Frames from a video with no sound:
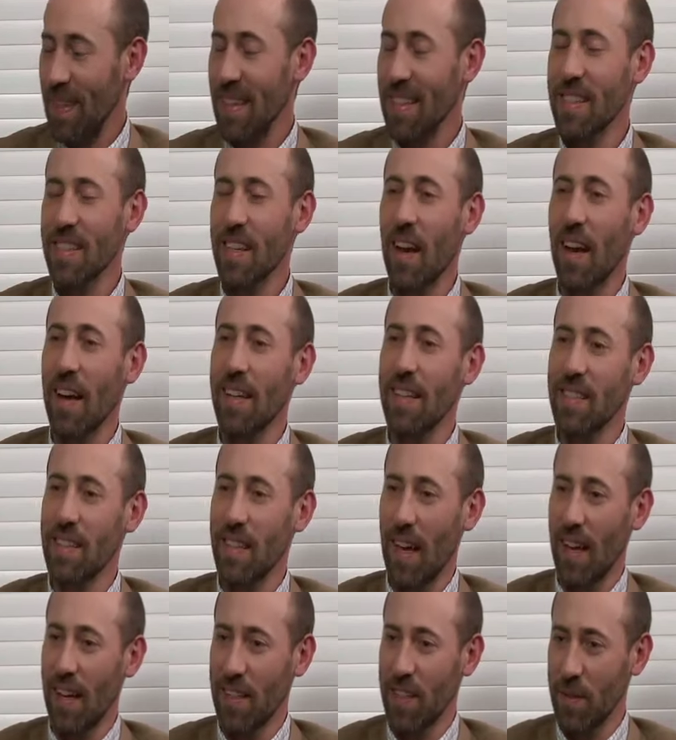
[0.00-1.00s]
Scott
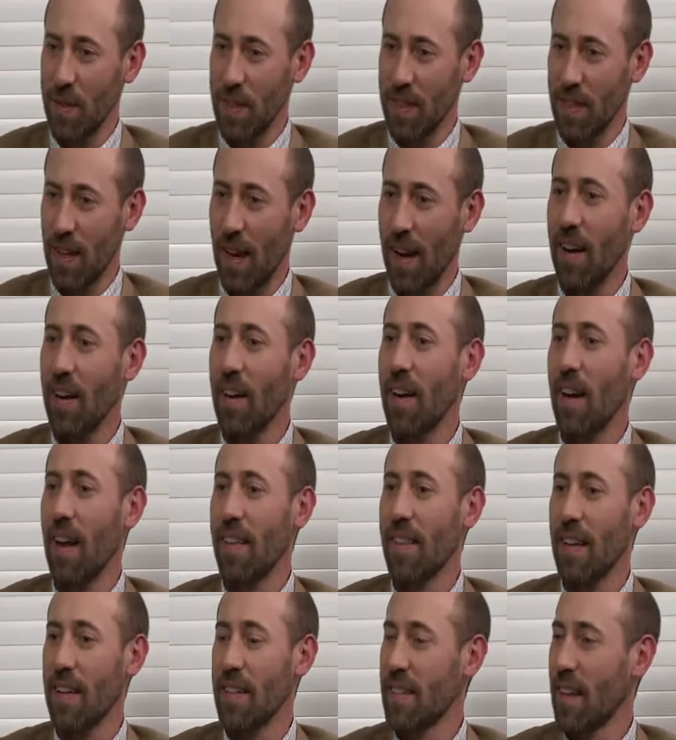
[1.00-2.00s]
decided to retire, and
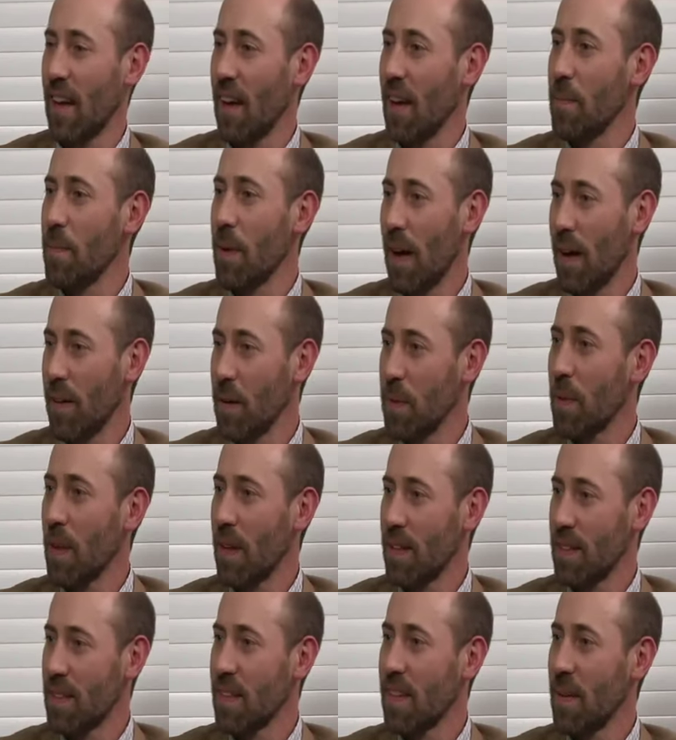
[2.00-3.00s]
at that time I
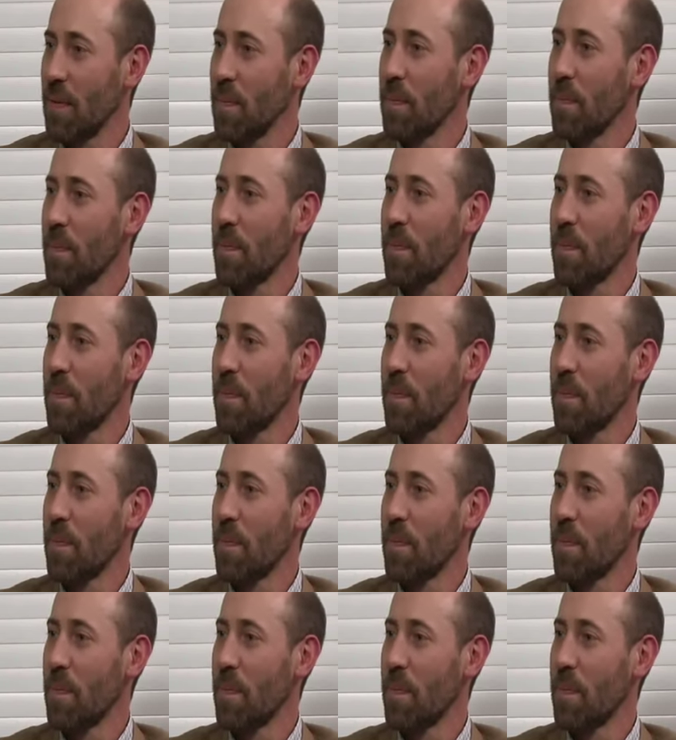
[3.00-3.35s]
replaced him.